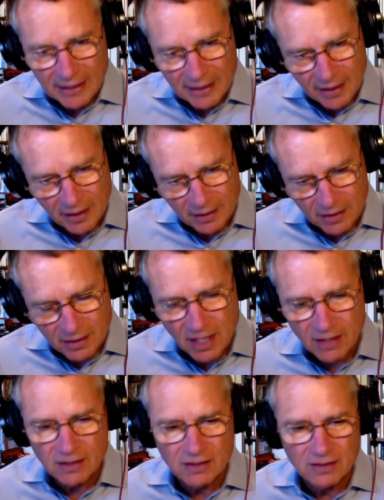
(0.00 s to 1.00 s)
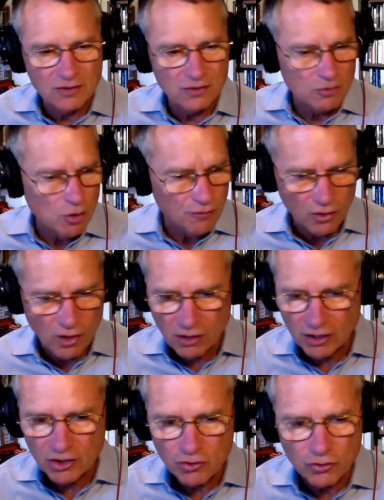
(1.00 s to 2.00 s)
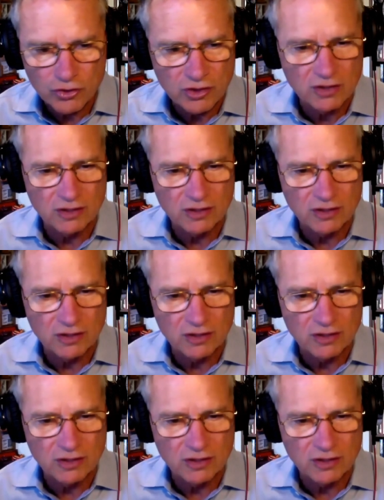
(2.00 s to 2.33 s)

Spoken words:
in attendance, overall interest?